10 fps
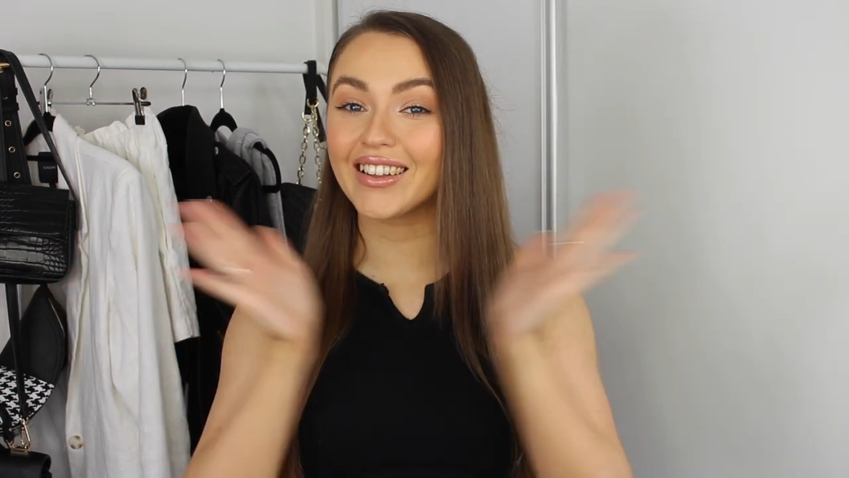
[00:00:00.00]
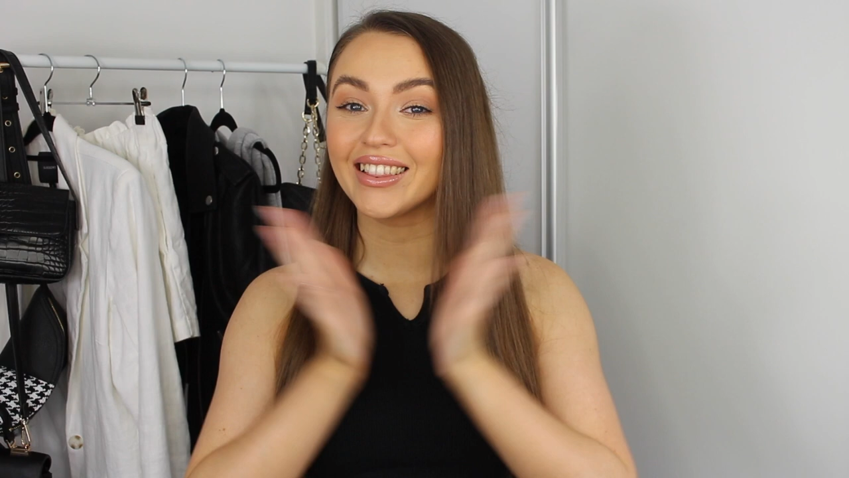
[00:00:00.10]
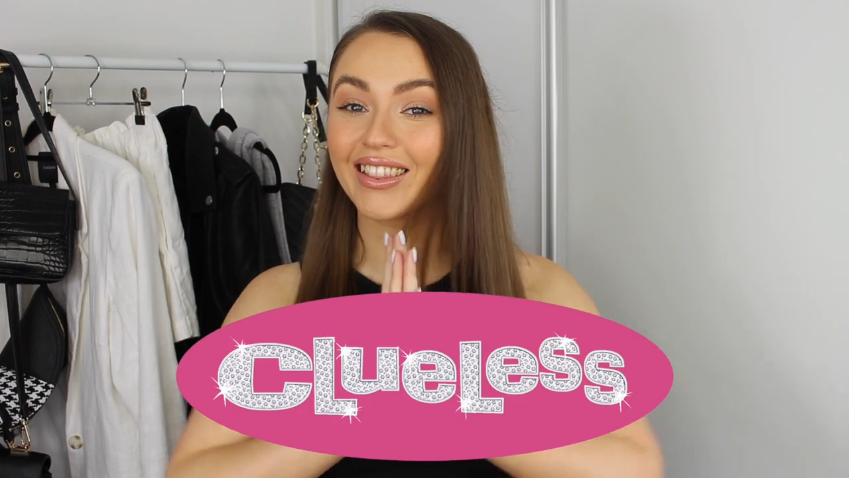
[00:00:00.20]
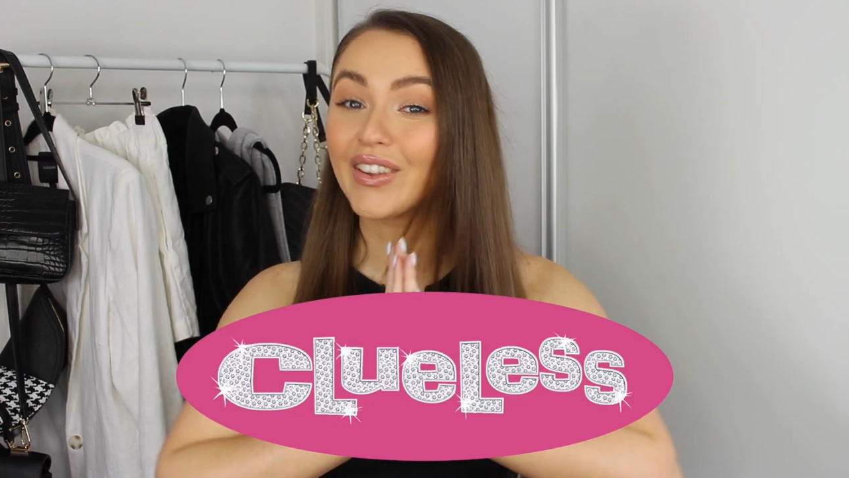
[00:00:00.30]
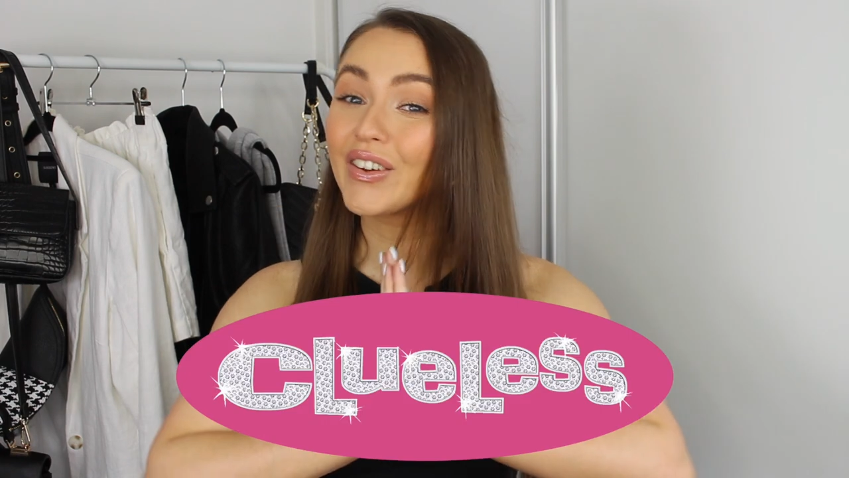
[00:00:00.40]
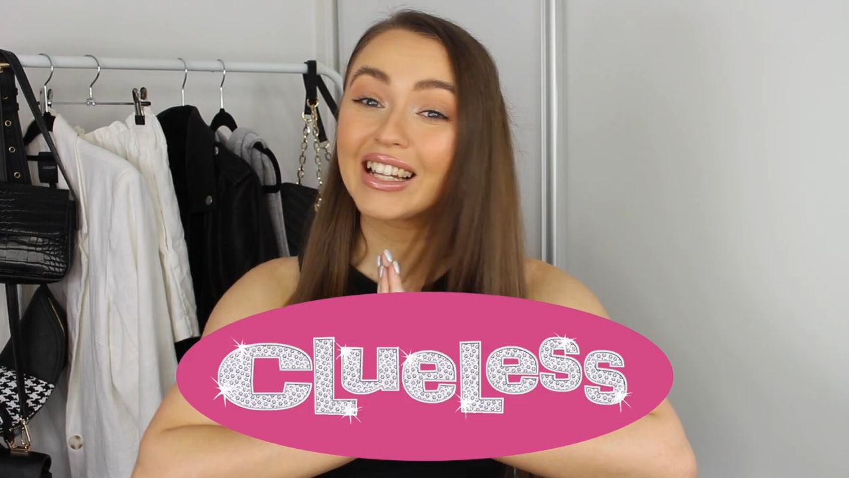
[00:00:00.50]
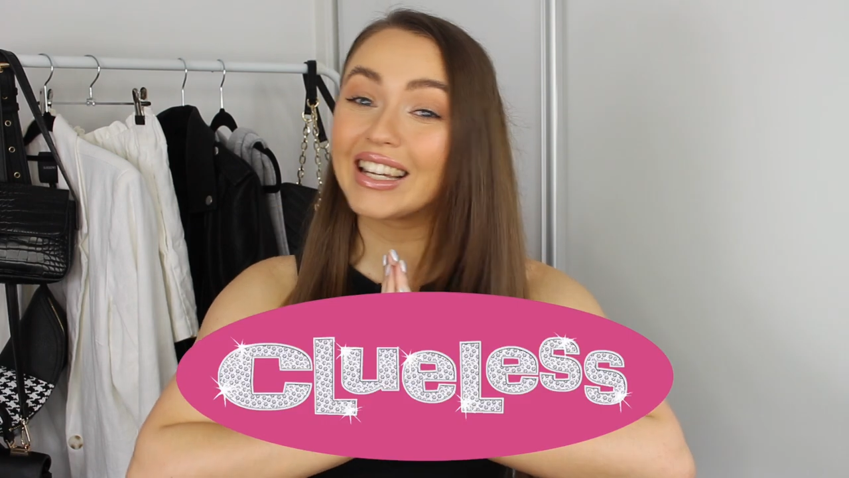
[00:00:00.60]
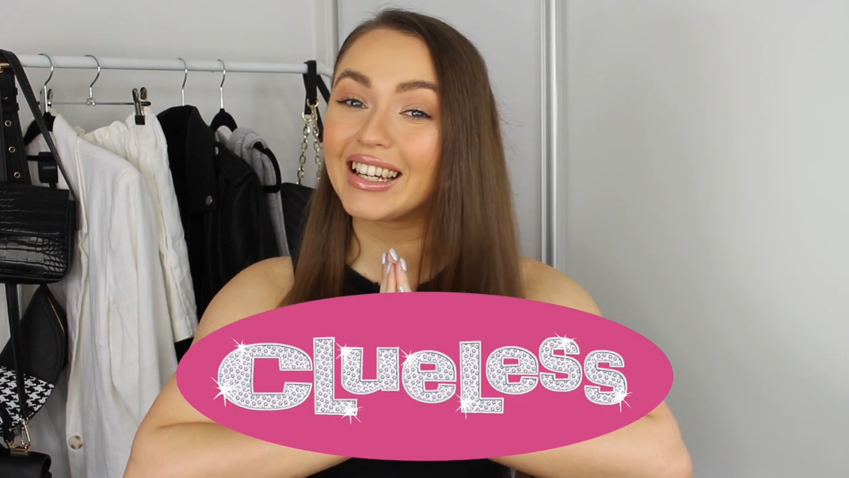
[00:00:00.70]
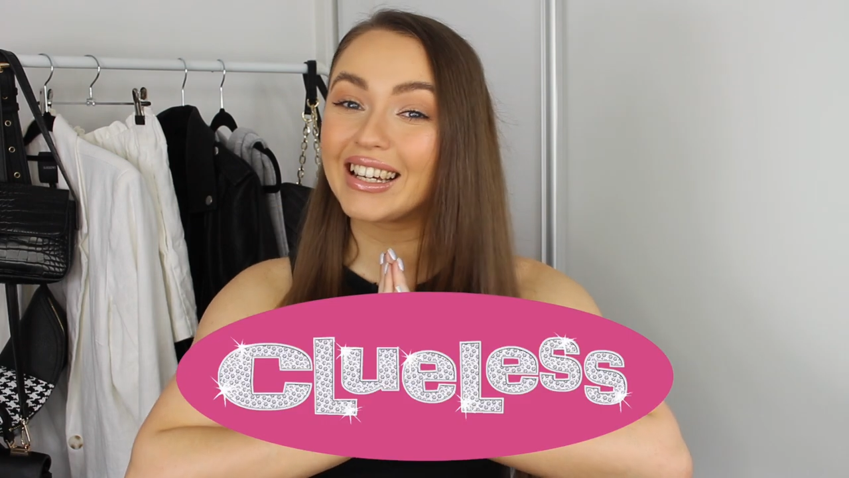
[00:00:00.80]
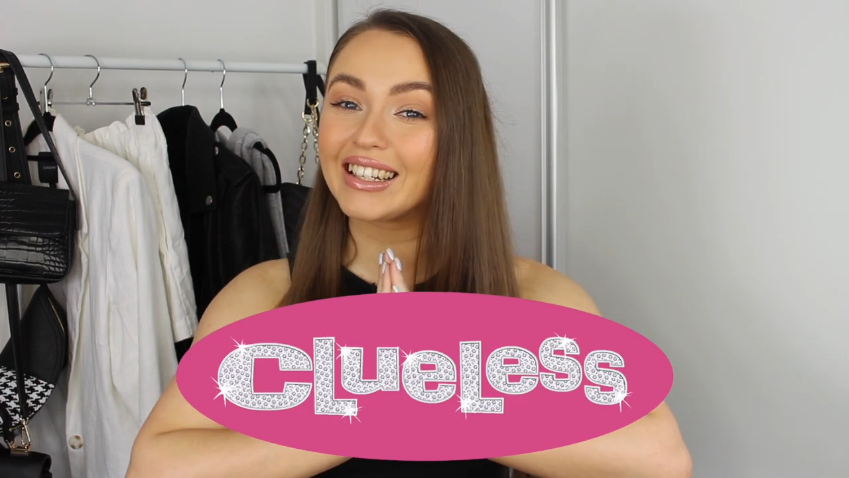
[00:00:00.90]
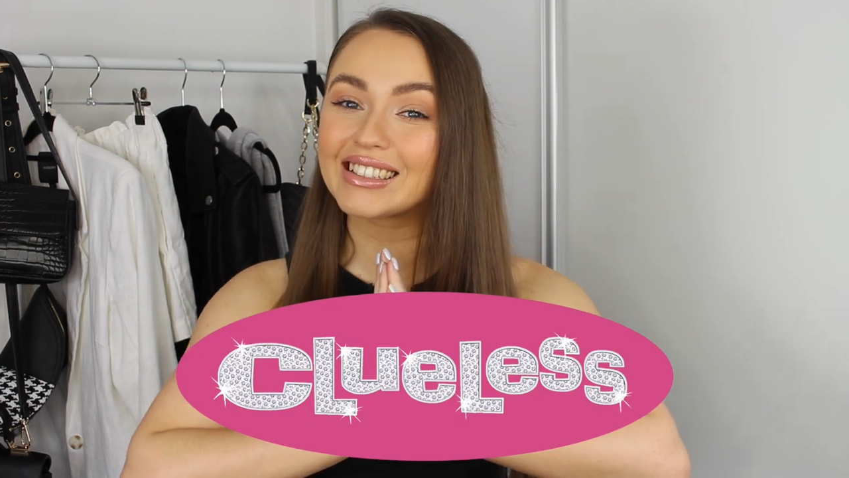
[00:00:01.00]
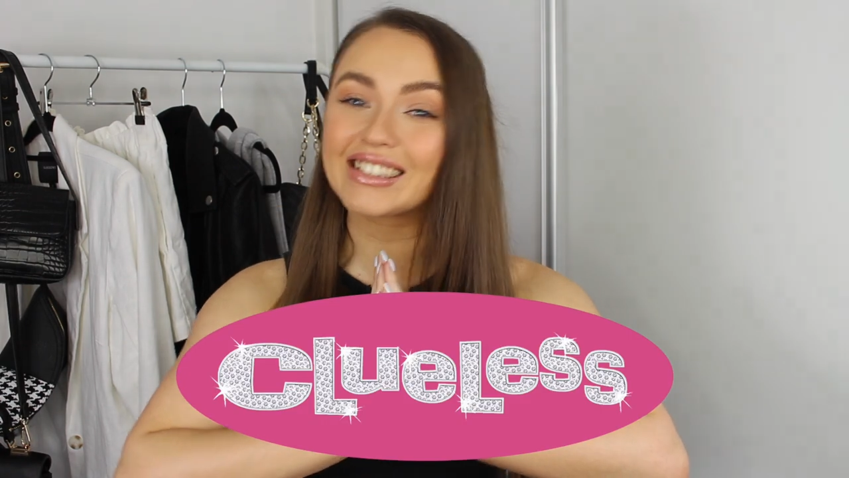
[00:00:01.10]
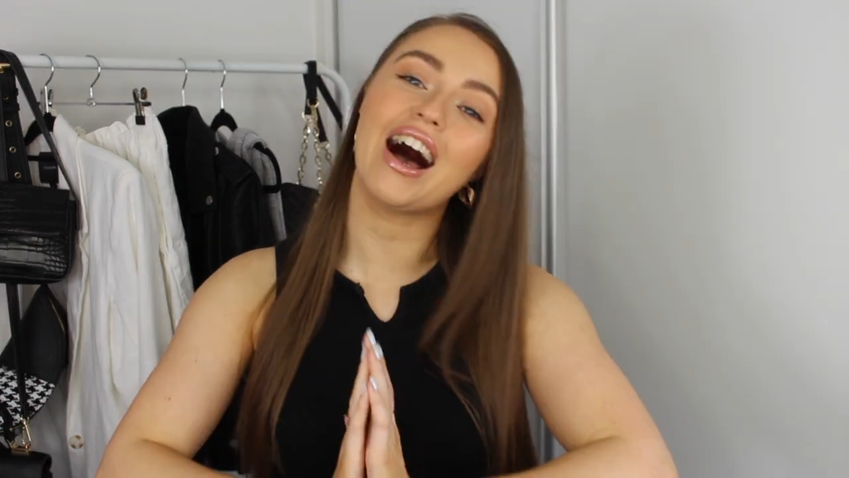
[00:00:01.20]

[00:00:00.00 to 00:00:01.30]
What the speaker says: Clueless.